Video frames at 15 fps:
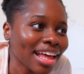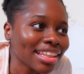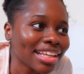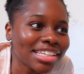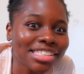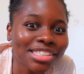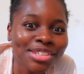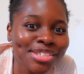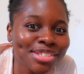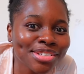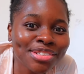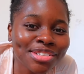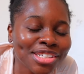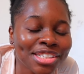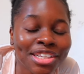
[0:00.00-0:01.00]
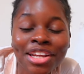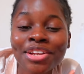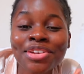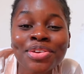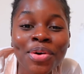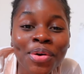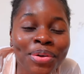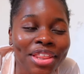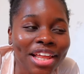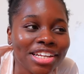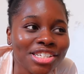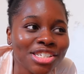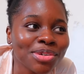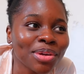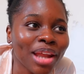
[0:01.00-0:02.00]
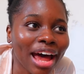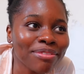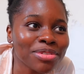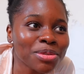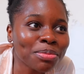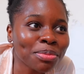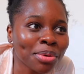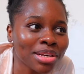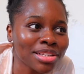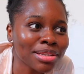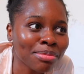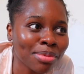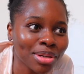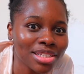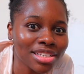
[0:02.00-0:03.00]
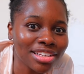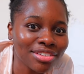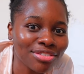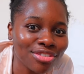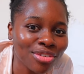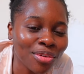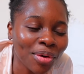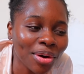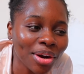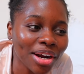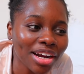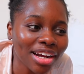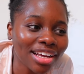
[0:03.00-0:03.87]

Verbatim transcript: that she doesn't she didn't know that she would have to press a button for